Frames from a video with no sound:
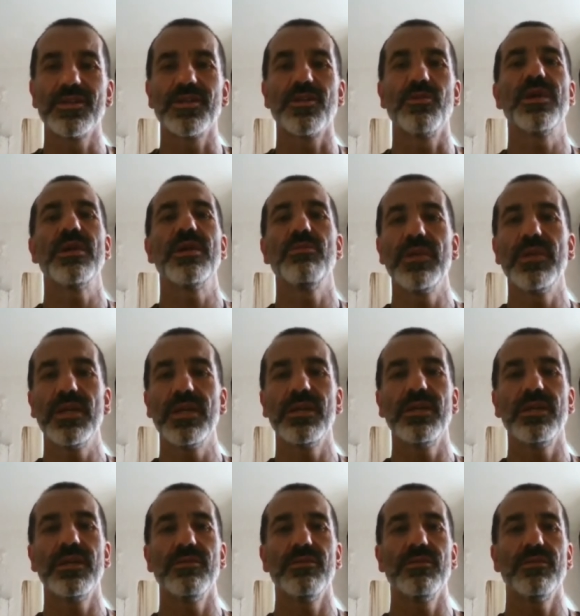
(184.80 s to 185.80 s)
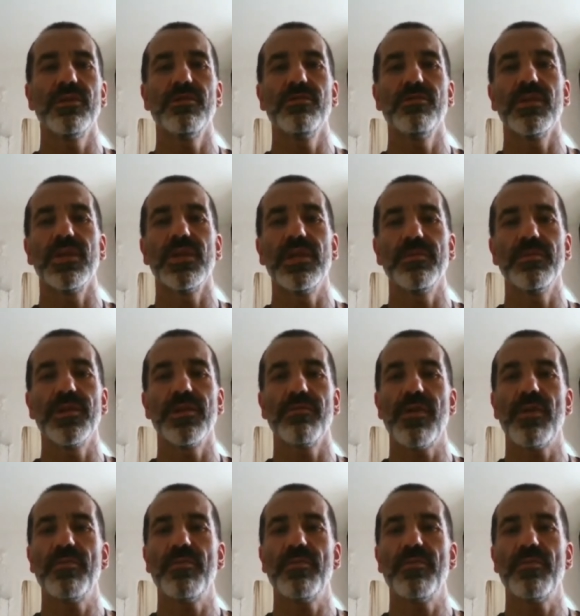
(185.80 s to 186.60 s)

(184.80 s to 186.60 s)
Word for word: So we we we do a little bit of